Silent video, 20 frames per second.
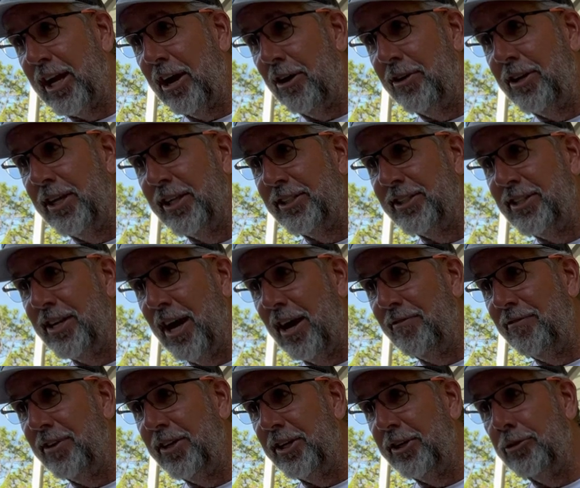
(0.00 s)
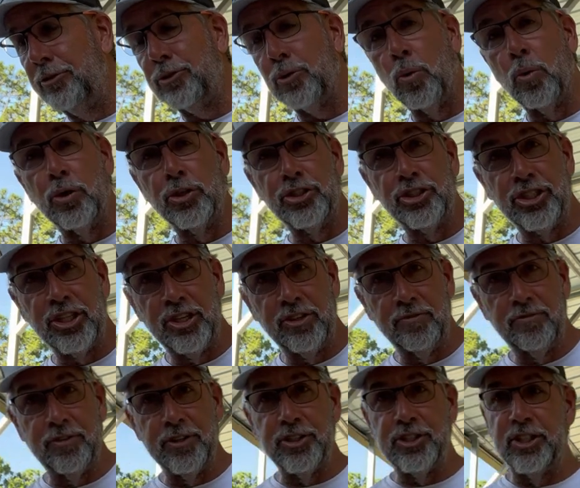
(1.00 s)
out his knot videos or Gene
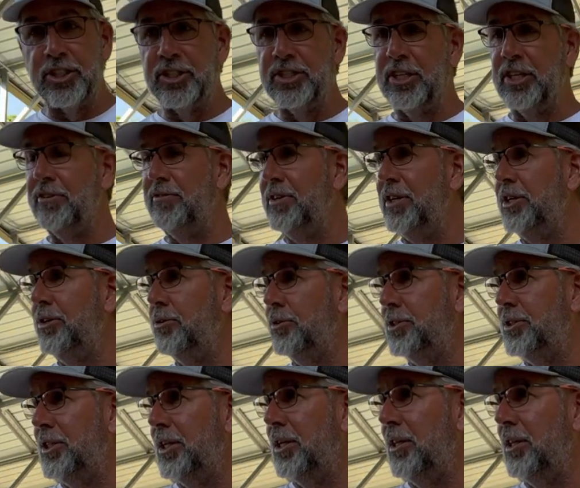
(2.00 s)
Fishing TV. You'll see a